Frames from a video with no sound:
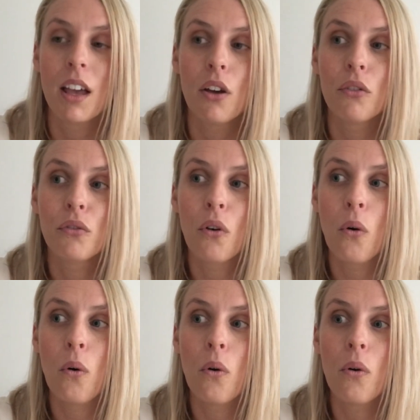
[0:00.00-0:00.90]

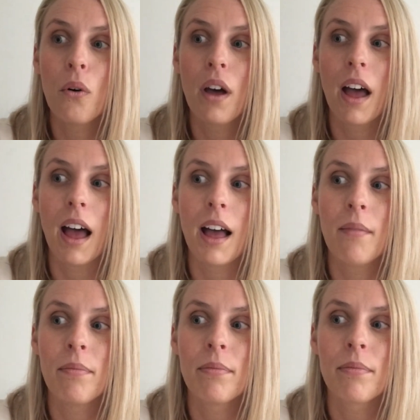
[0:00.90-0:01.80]
For
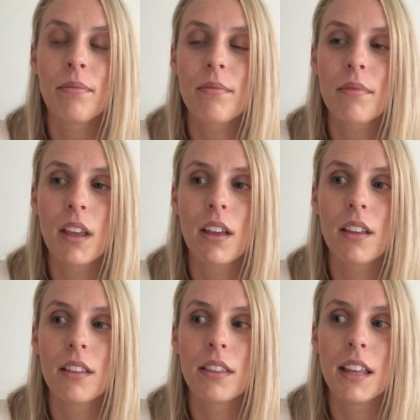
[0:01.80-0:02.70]

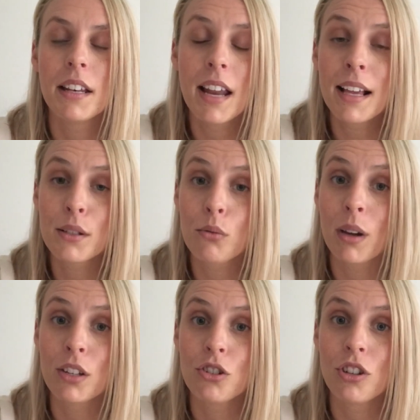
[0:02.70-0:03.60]
the next
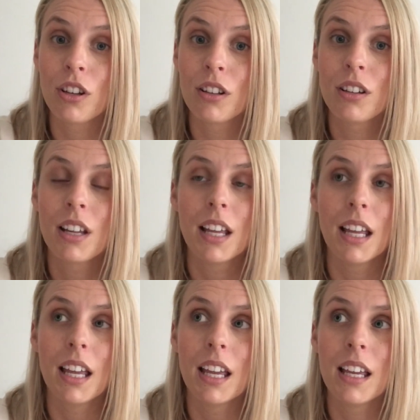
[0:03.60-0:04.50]
question
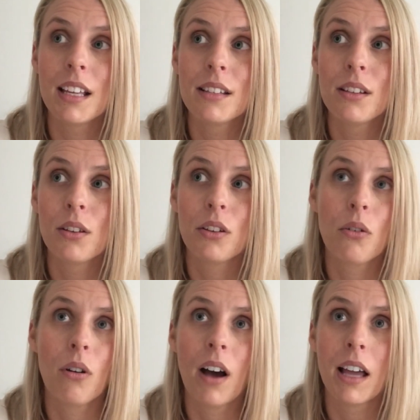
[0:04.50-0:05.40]
is
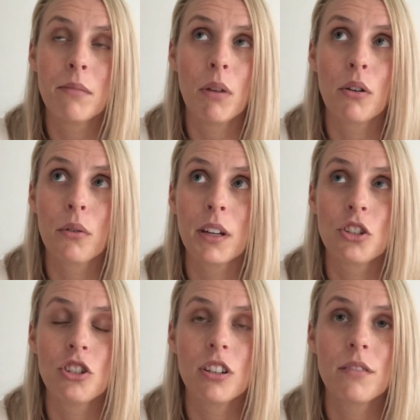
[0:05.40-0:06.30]
your 8-mark
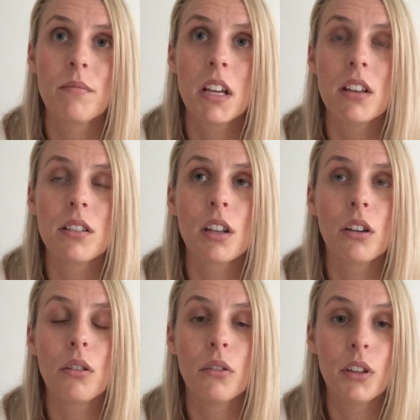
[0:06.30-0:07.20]
question. So
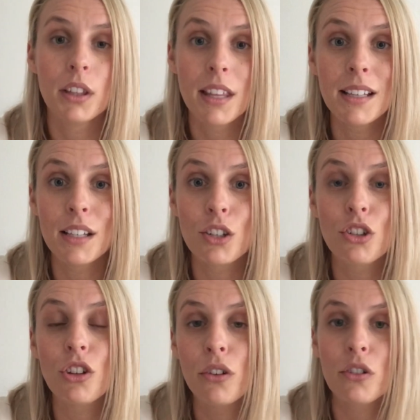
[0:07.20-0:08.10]
this is
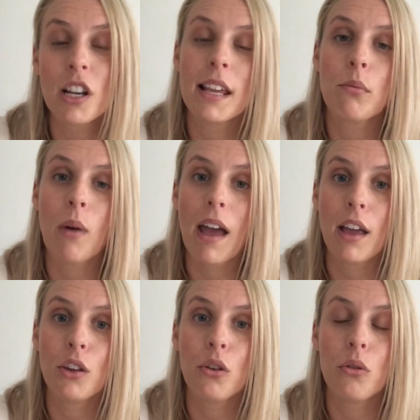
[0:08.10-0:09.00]
usually where
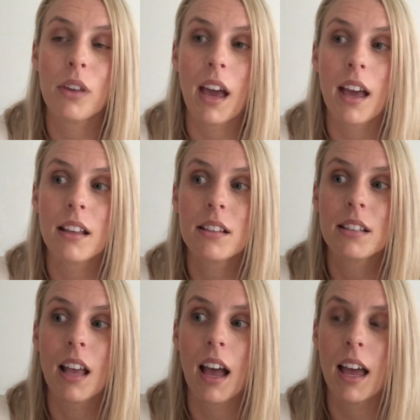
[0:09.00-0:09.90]
you get
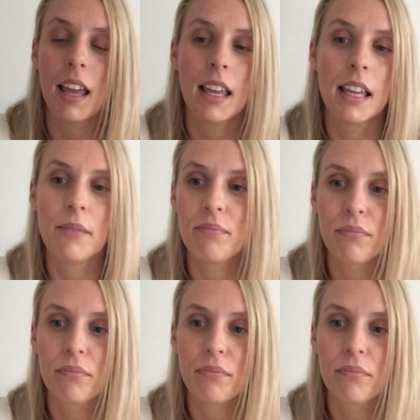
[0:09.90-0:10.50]
a